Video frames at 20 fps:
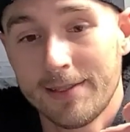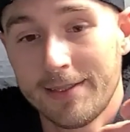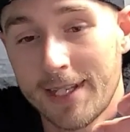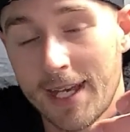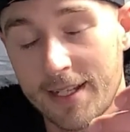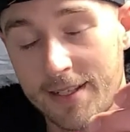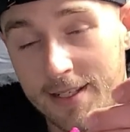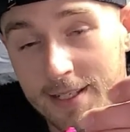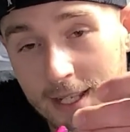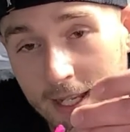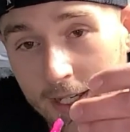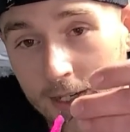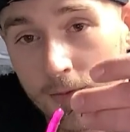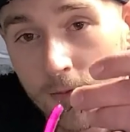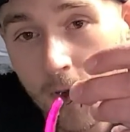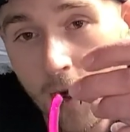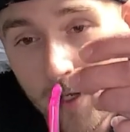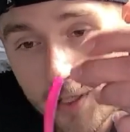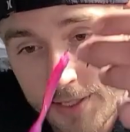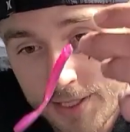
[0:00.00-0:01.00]
Dead
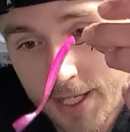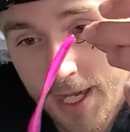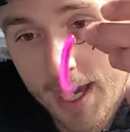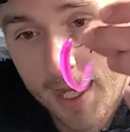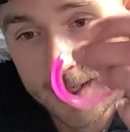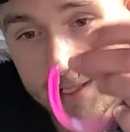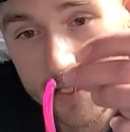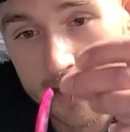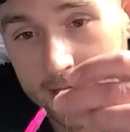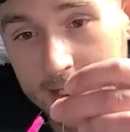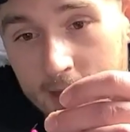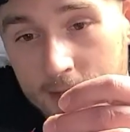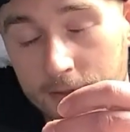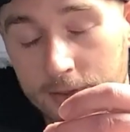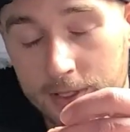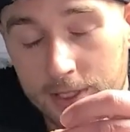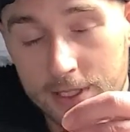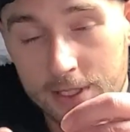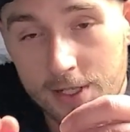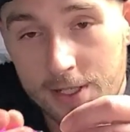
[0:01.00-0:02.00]
sticking works, guys. This
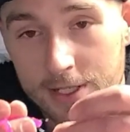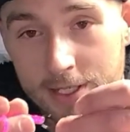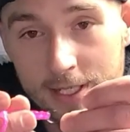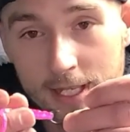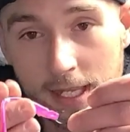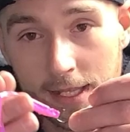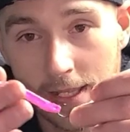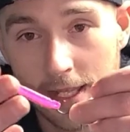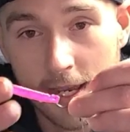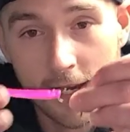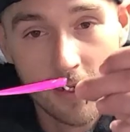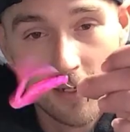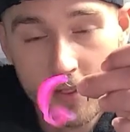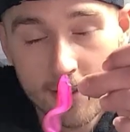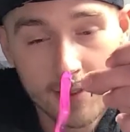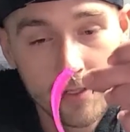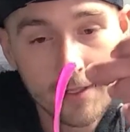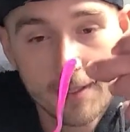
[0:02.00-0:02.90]
thing will just sit there,